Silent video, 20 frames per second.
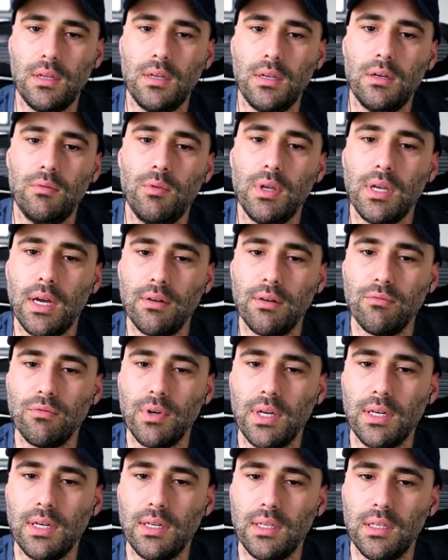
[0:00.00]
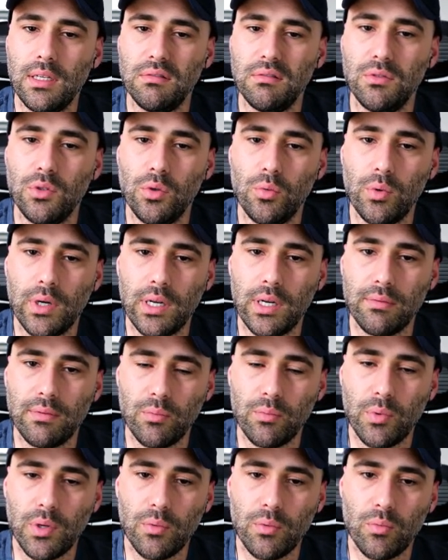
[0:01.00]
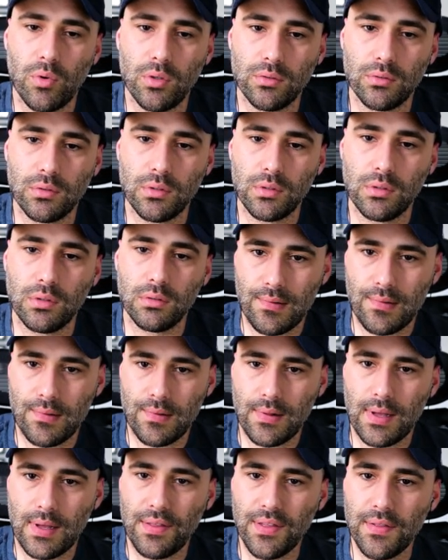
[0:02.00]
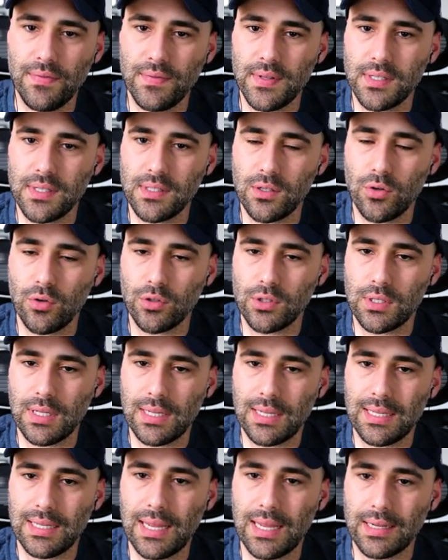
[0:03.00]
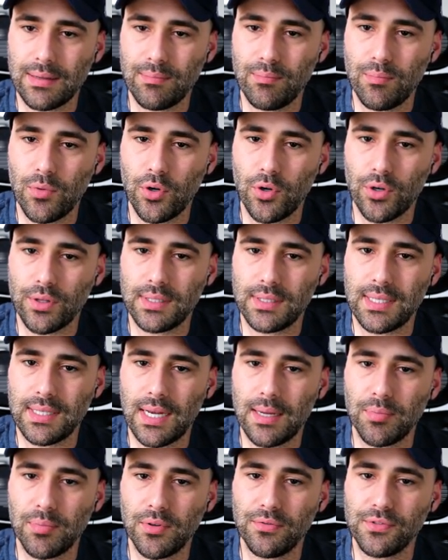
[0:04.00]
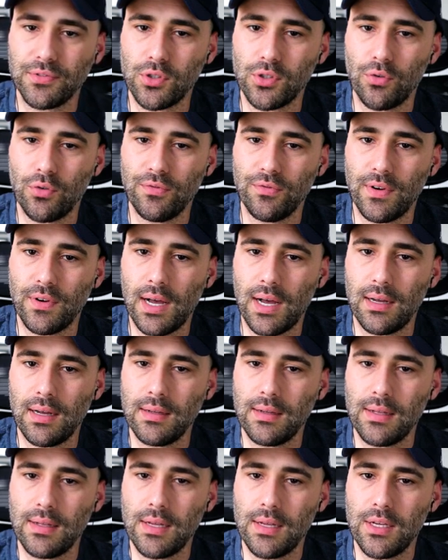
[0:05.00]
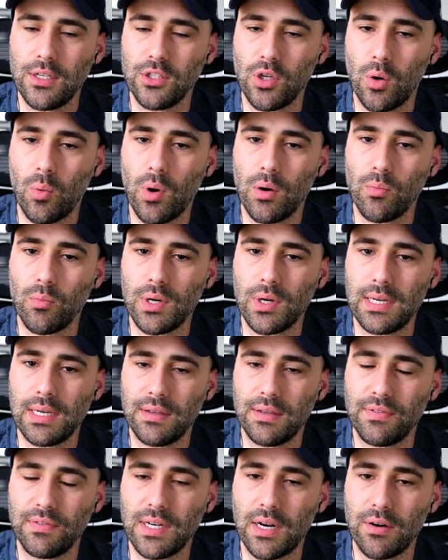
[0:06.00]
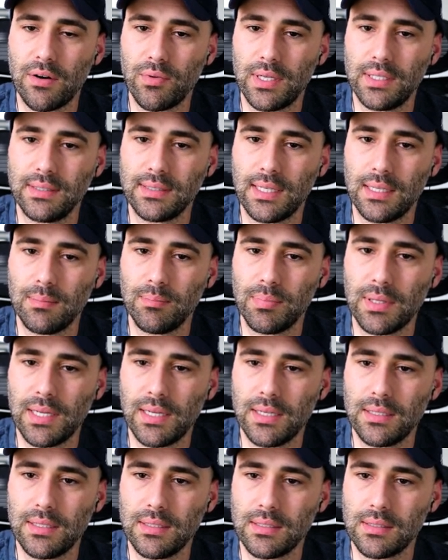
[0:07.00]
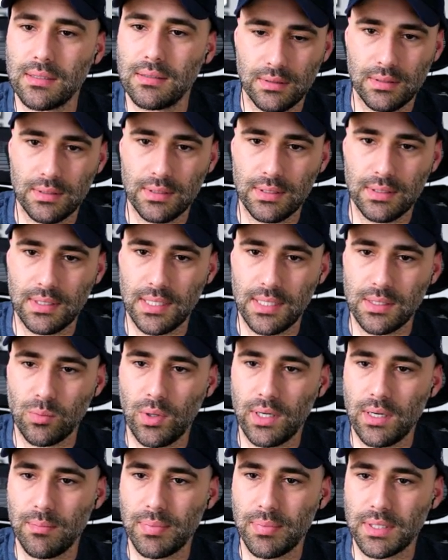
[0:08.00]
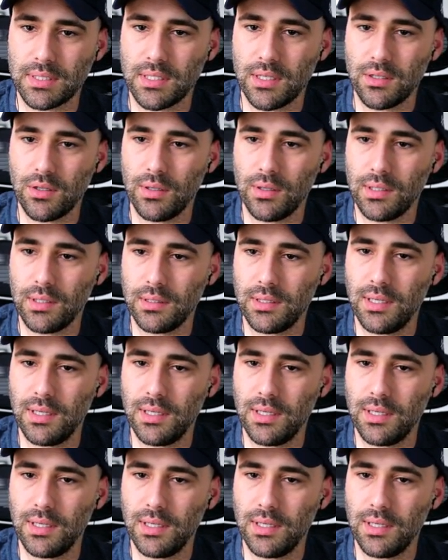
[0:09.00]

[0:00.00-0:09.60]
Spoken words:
we can really do whatever we want. I think this looks like more the type of sofa someone will live in a rental place. This one in particular.